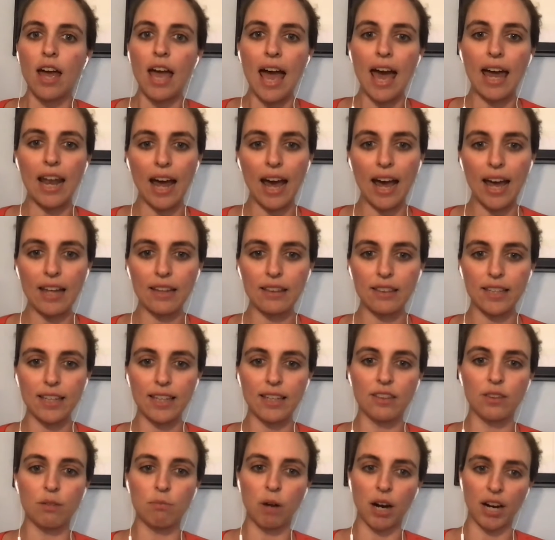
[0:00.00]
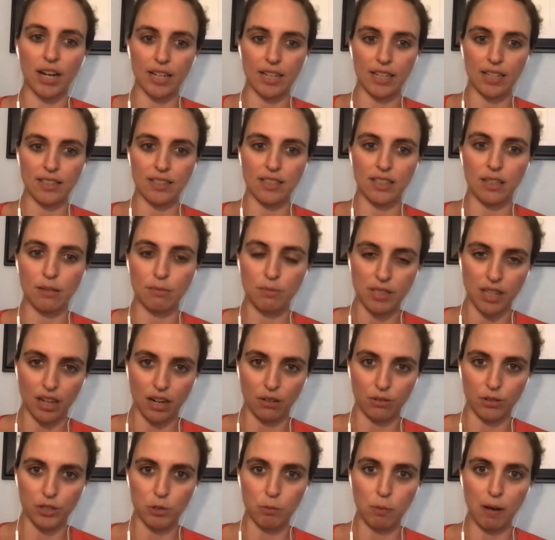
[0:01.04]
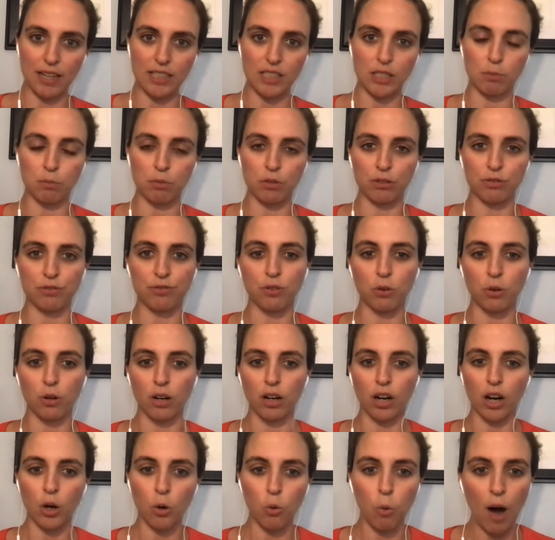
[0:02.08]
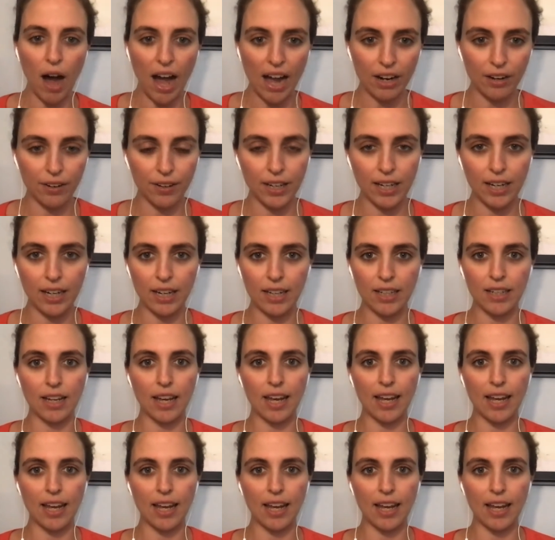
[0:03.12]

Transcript: and I lead the marketing teams that are responsible for acquiring,